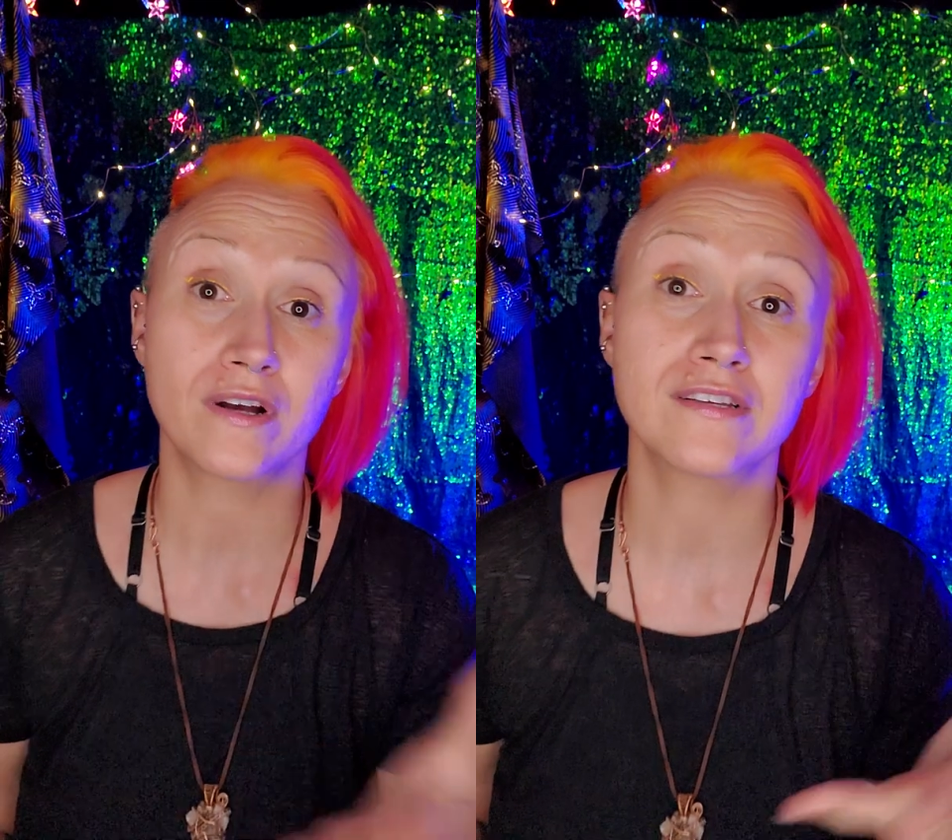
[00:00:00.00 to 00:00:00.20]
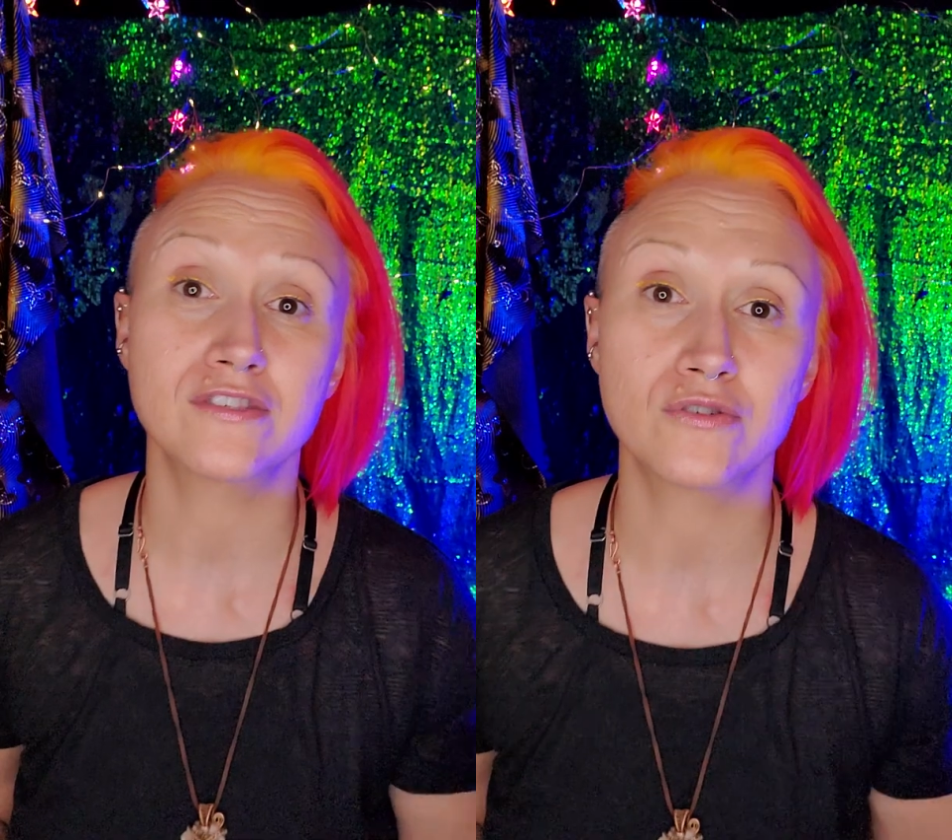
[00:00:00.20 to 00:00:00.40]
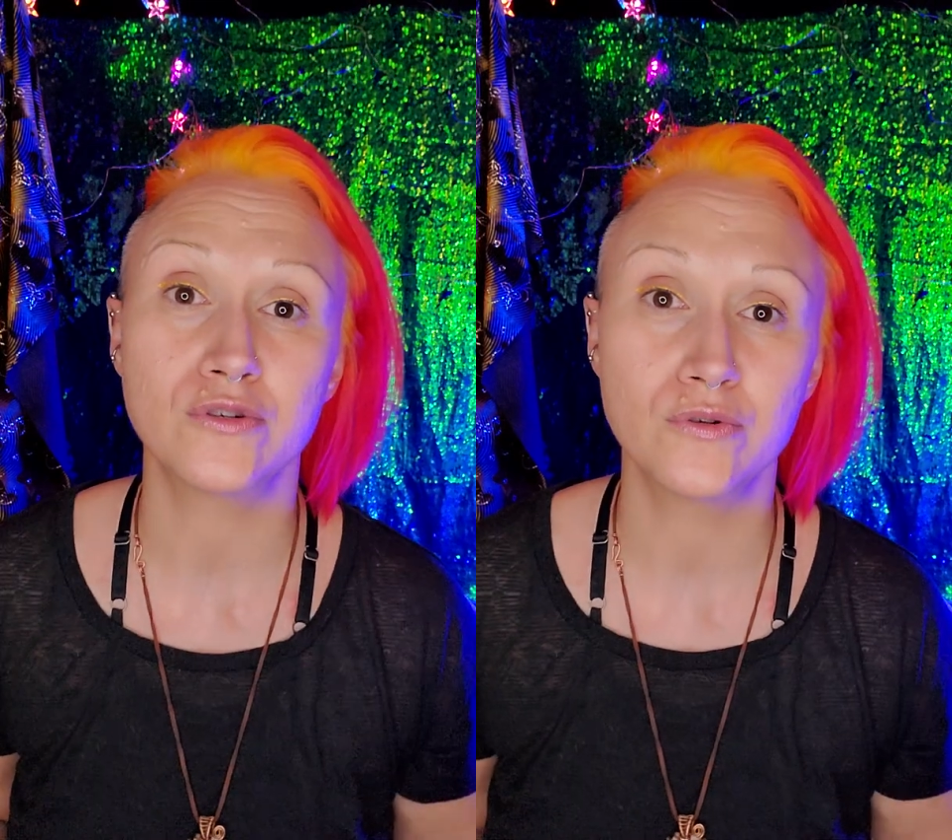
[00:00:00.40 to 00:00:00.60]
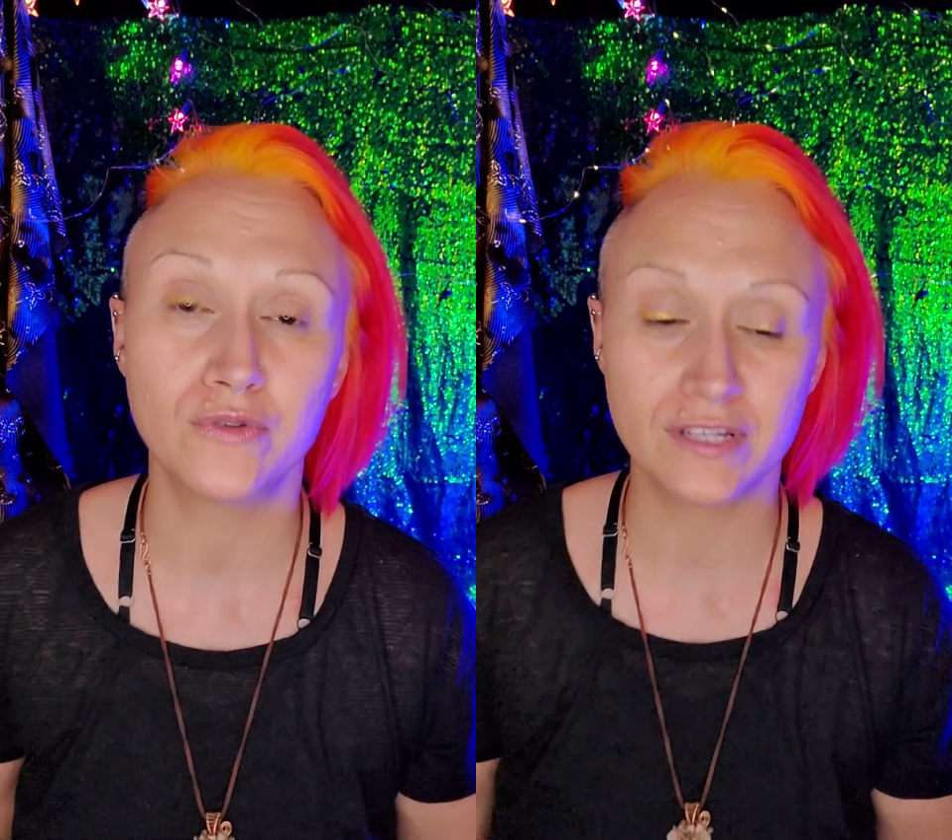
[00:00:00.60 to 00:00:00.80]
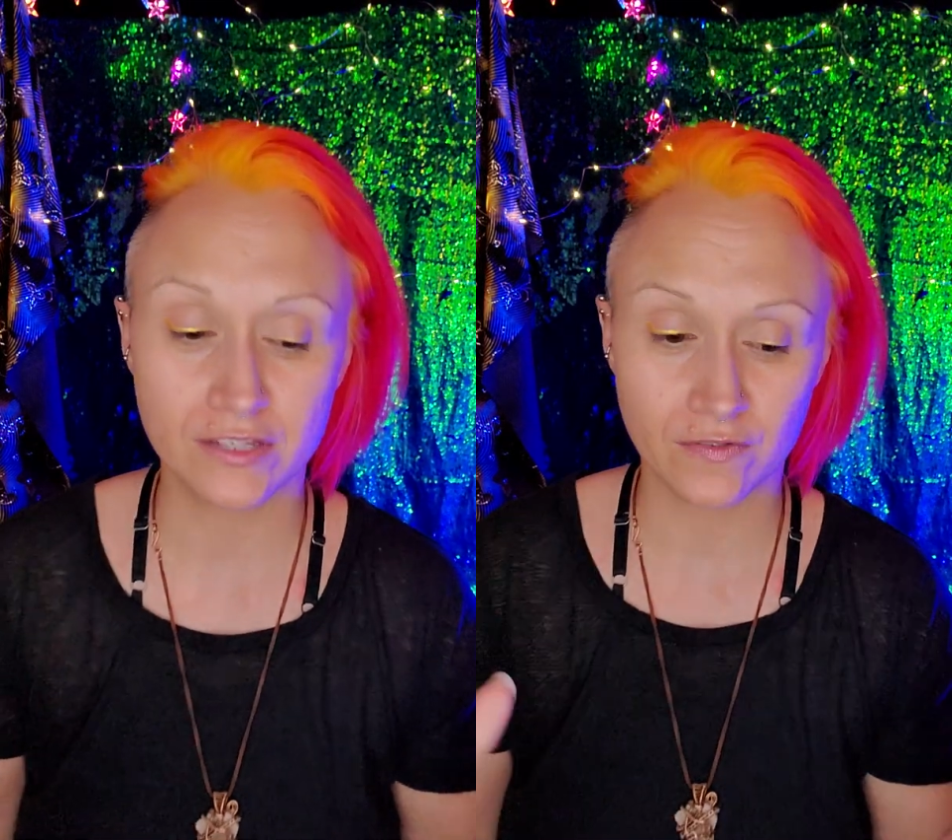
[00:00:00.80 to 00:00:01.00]
us through
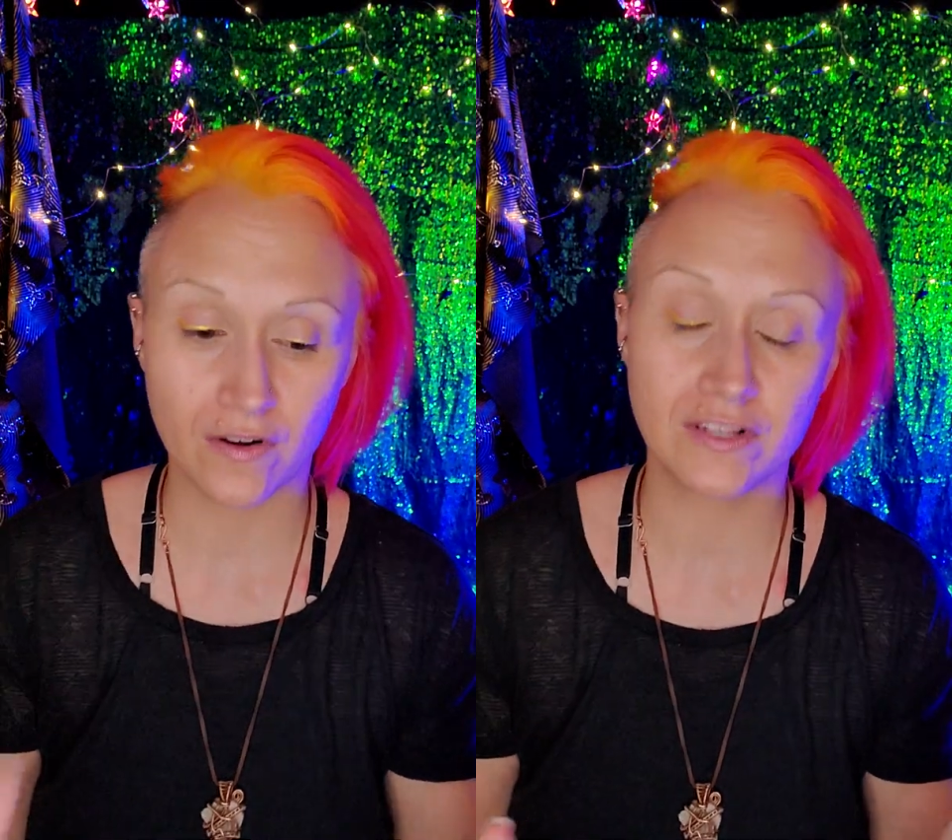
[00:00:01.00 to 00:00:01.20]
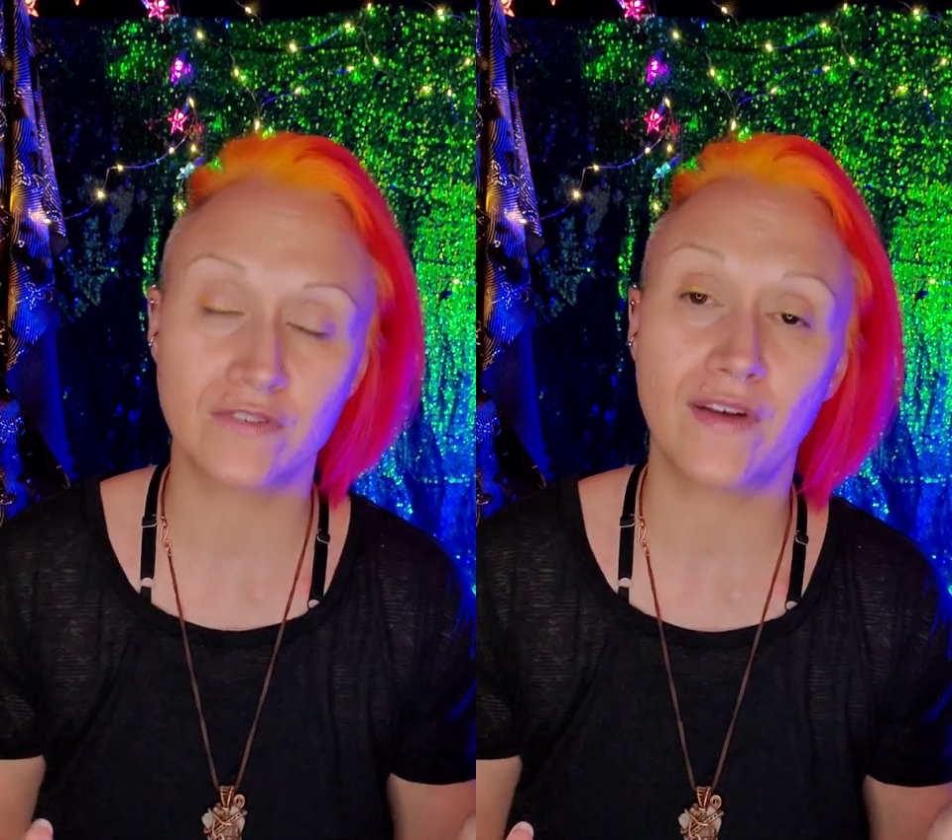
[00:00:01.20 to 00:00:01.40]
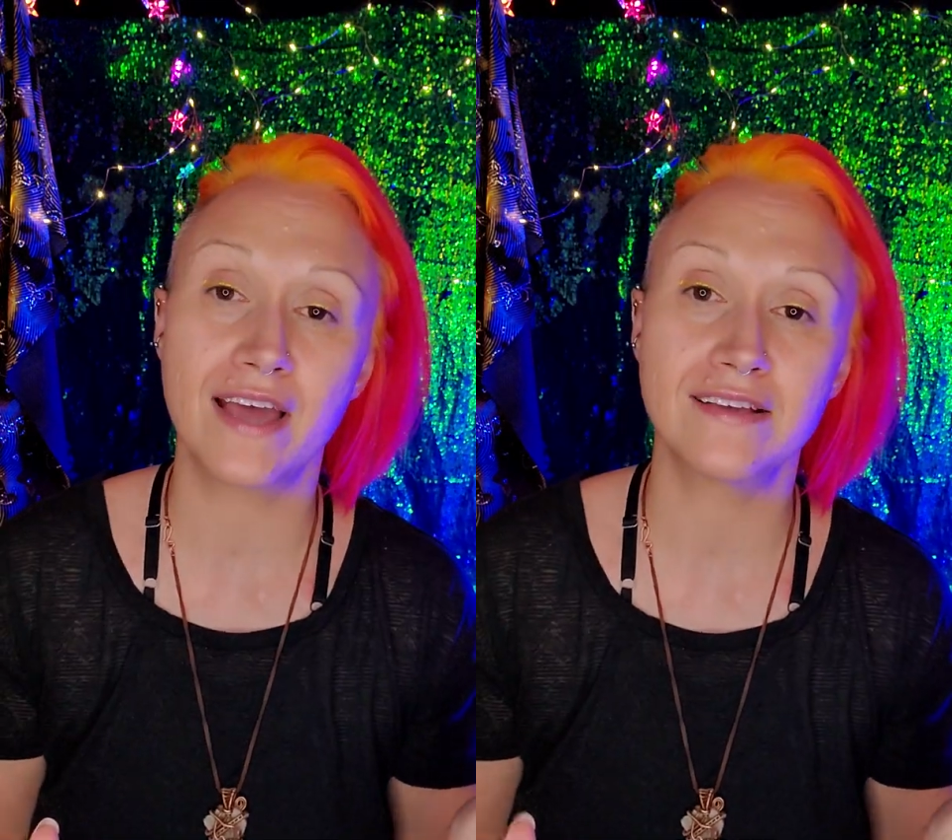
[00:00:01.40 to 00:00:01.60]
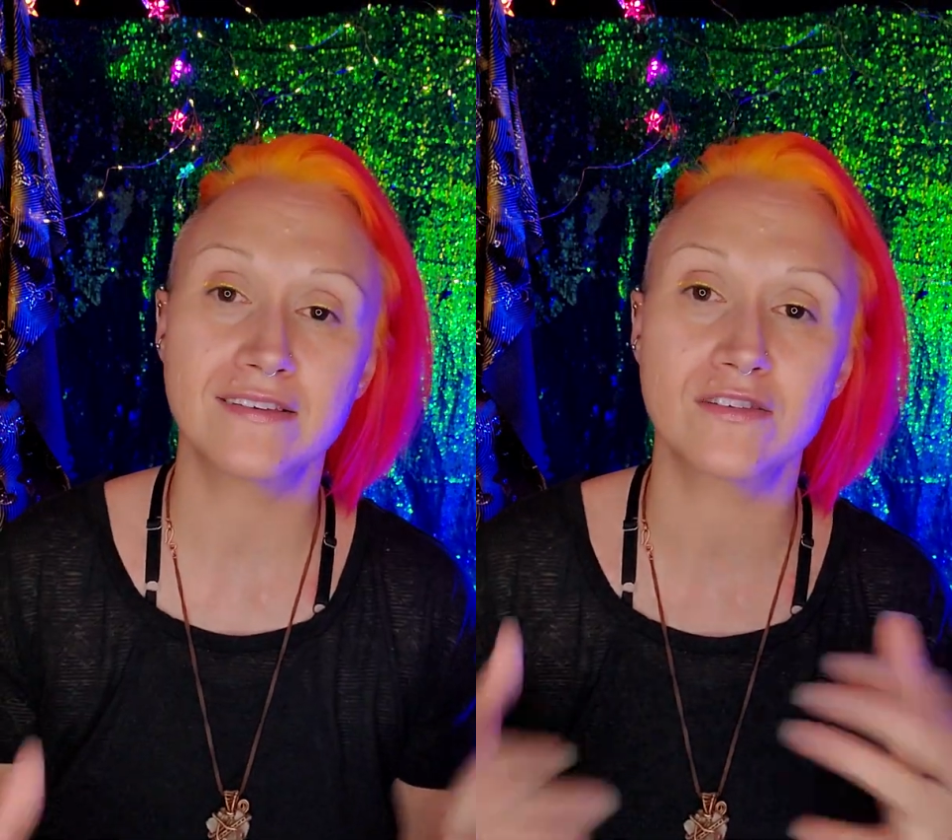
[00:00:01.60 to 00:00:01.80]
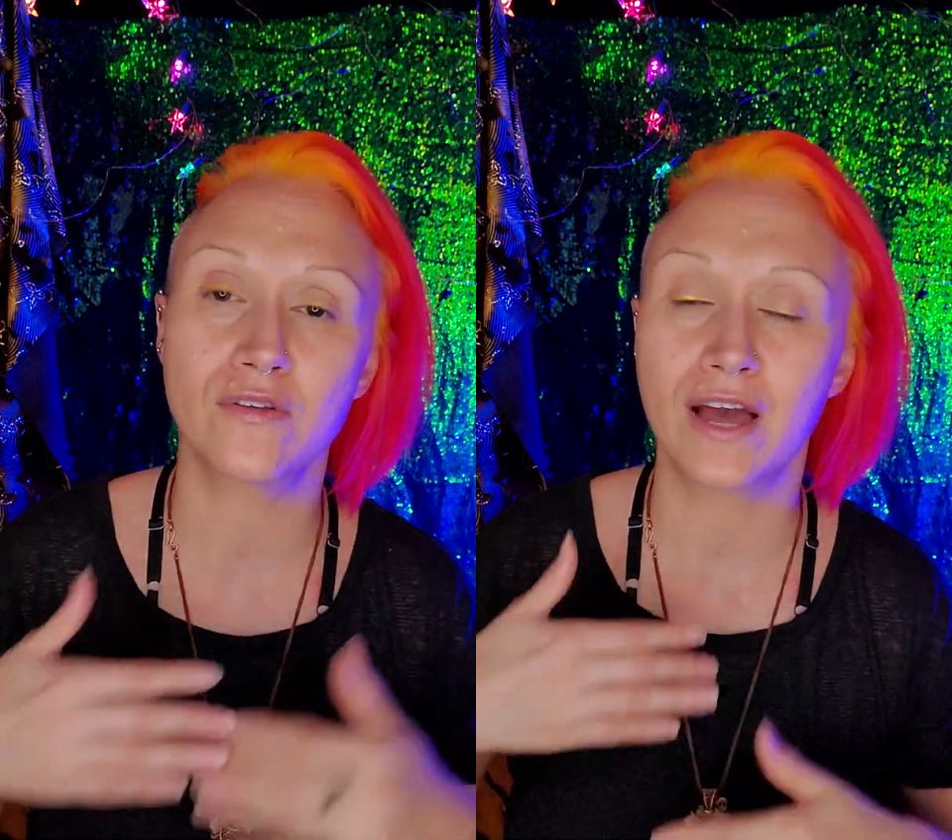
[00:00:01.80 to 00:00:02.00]
this first phase
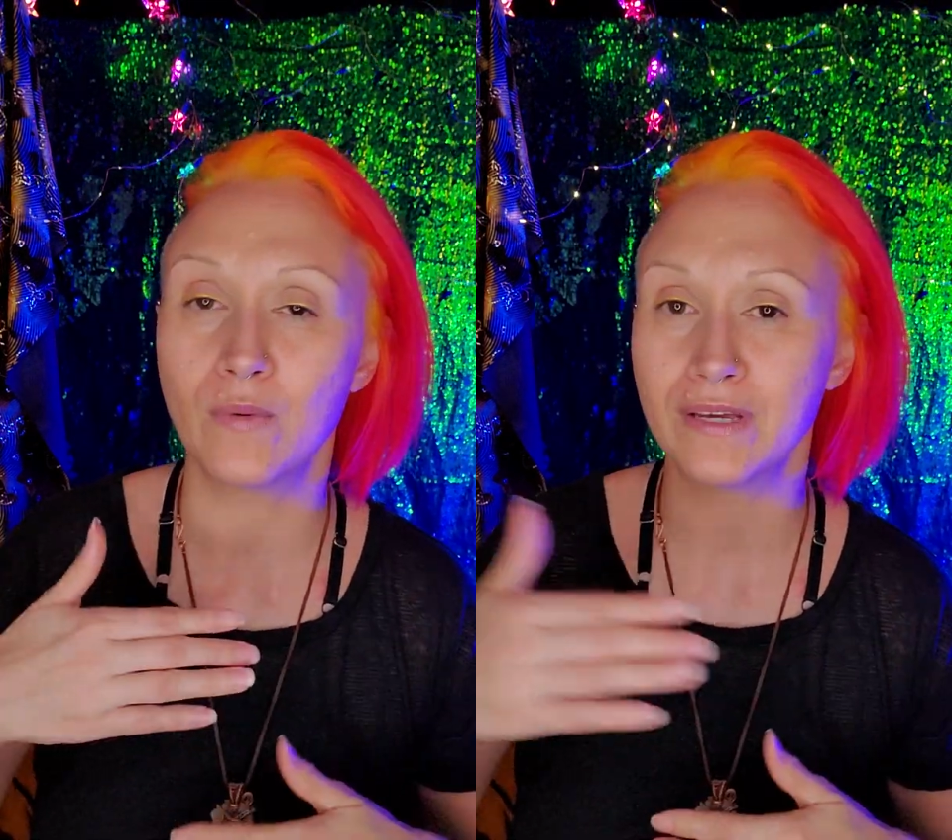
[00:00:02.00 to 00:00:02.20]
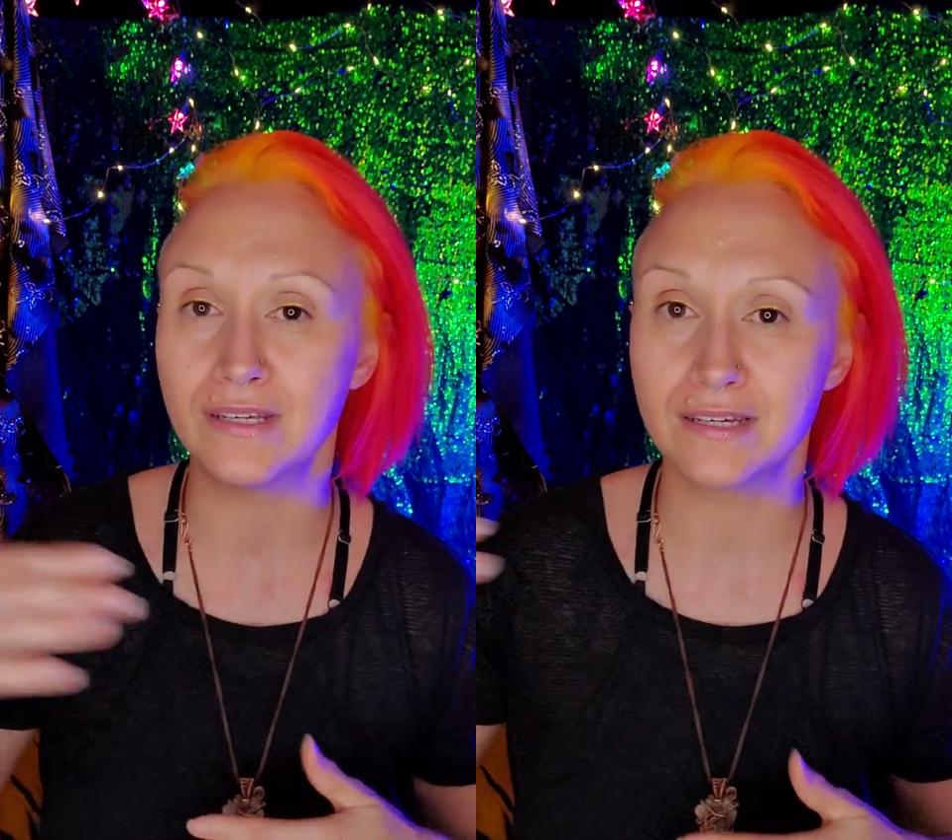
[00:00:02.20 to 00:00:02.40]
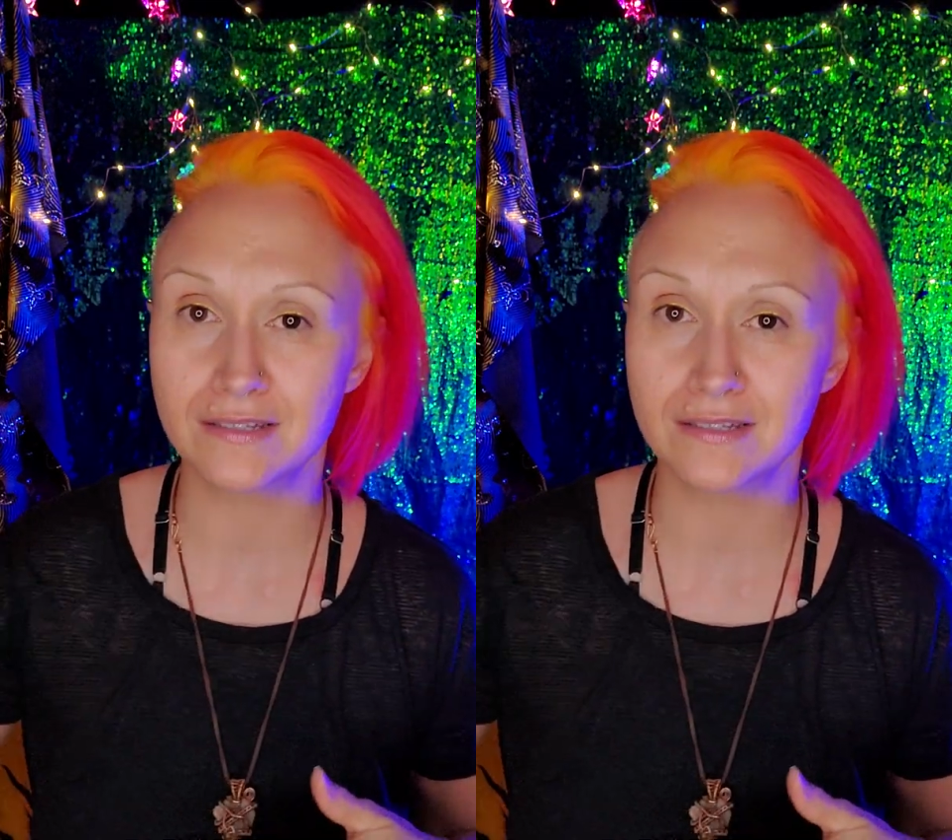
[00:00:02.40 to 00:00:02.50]
so that we can get